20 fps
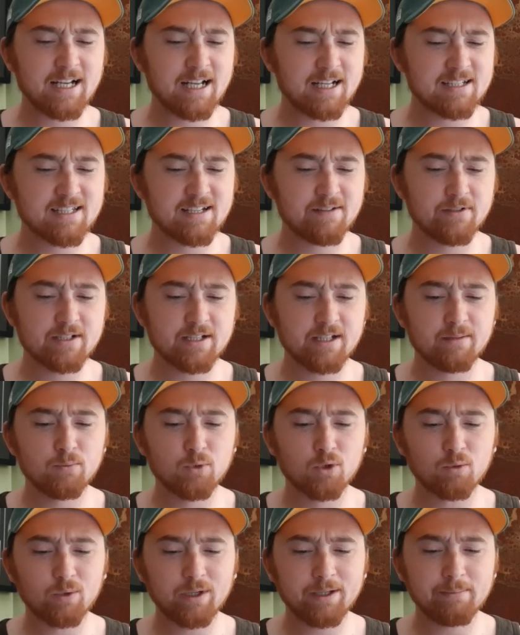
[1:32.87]
Had 17
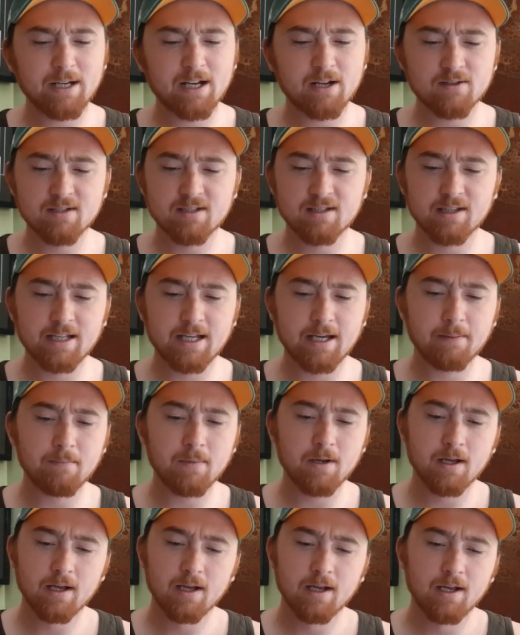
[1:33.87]
more rebounds than
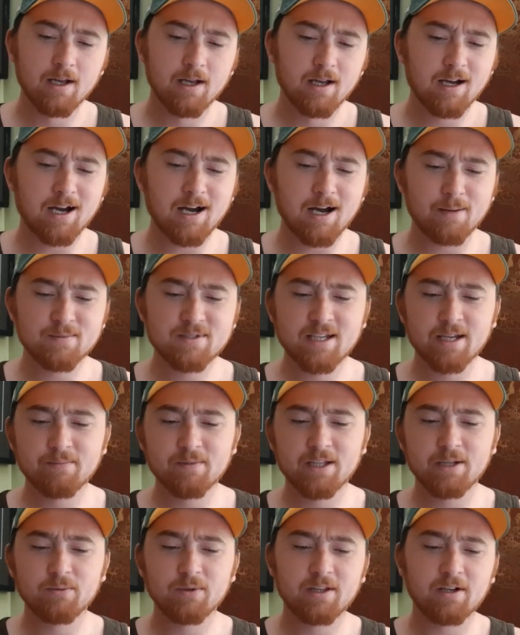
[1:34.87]
them. Same
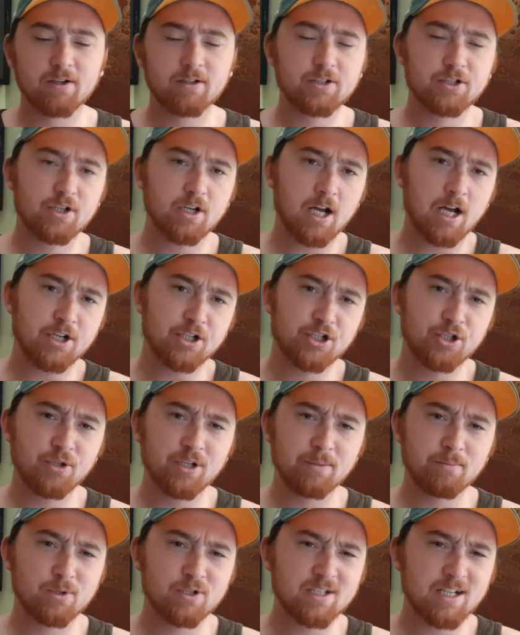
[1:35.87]
thing with our
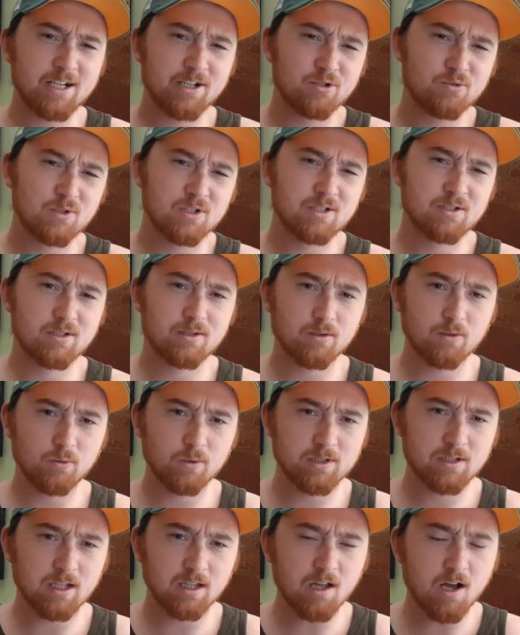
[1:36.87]
shooting percentage
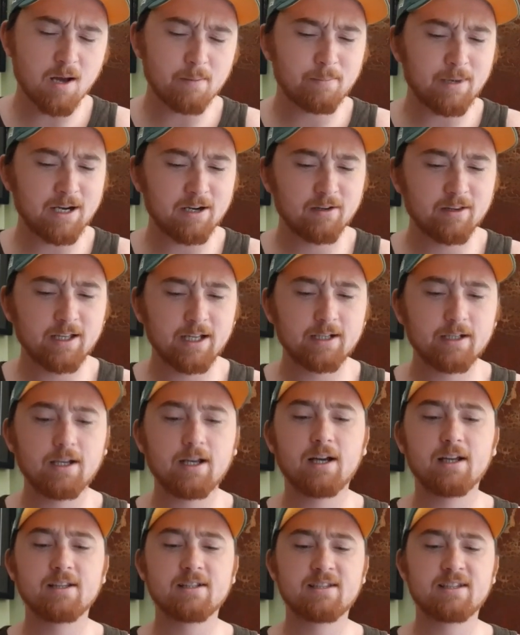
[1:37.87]
was a lot better than
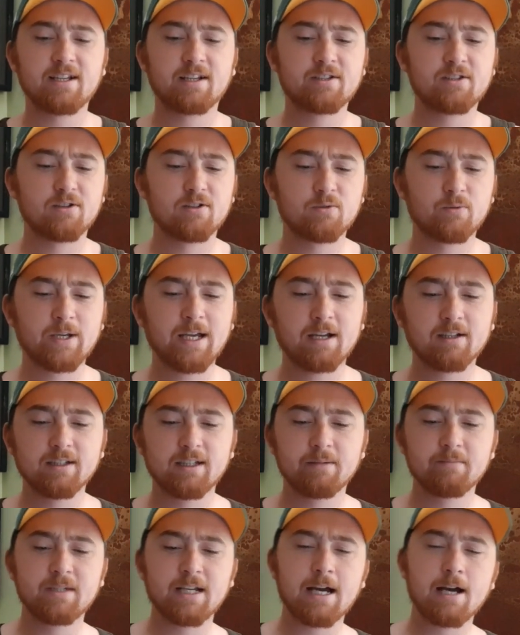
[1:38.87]
the Sixers. We held
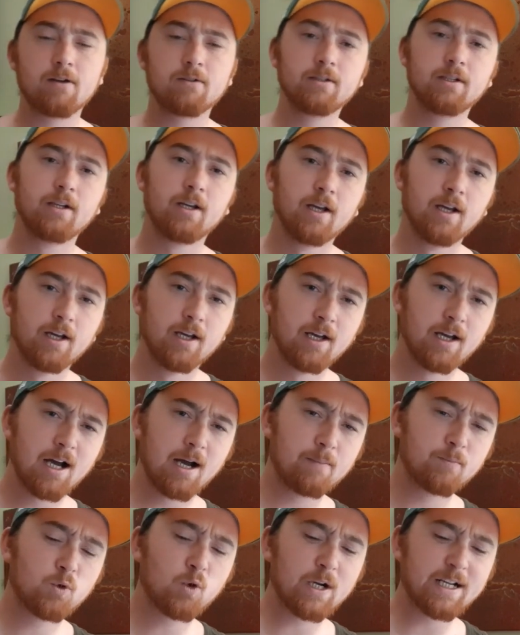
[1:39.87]
them down
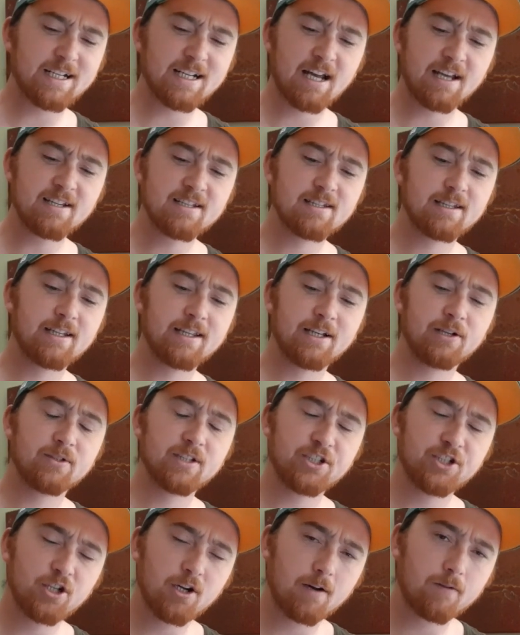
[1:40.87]
quite nicely. They only
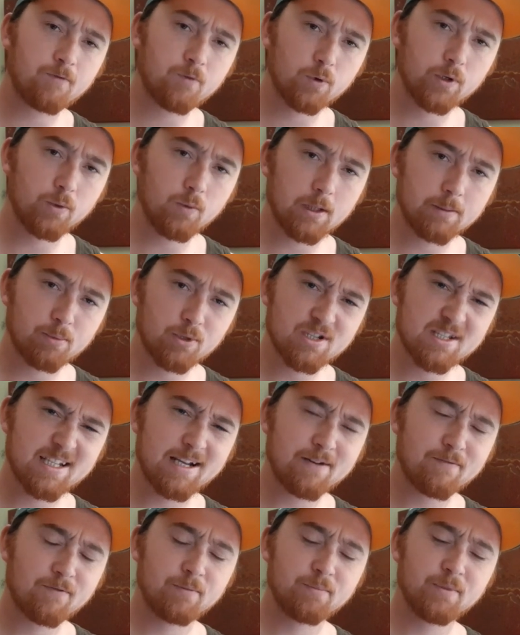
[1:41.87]
shot
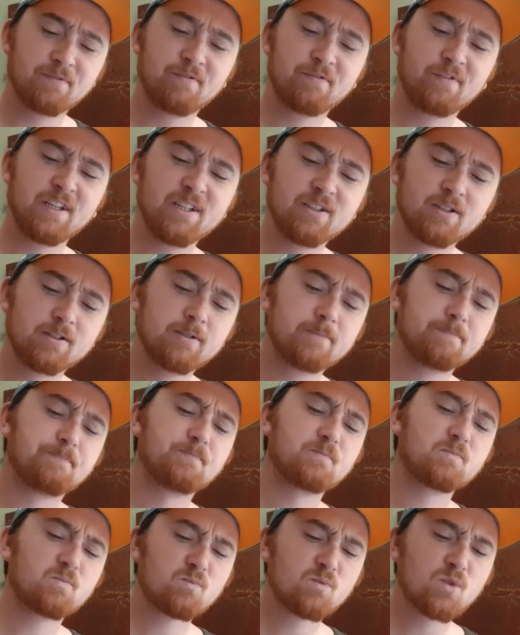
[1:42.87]
41% from the field,
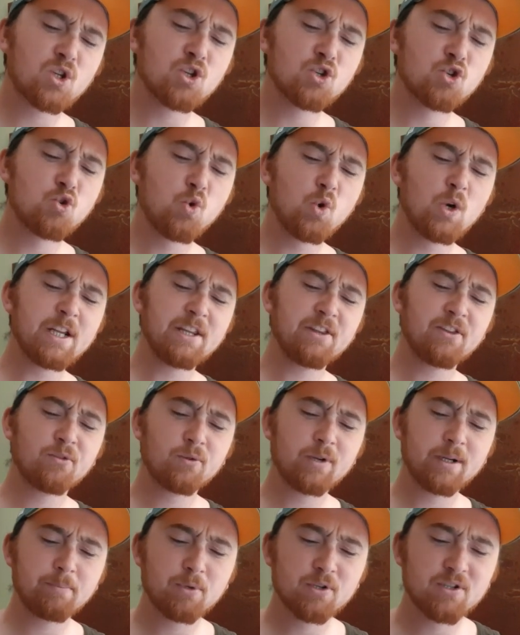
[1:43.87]

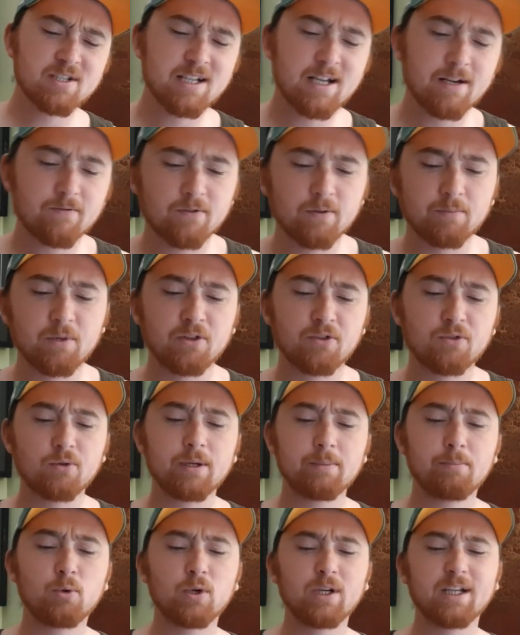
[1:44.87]
23% from the
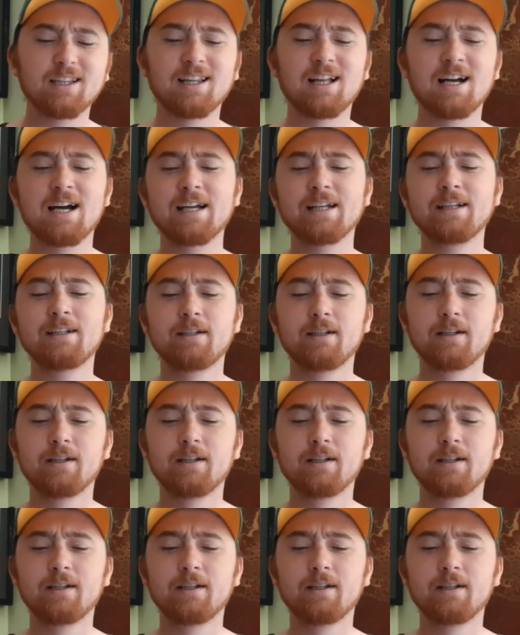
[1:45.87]
three-point line.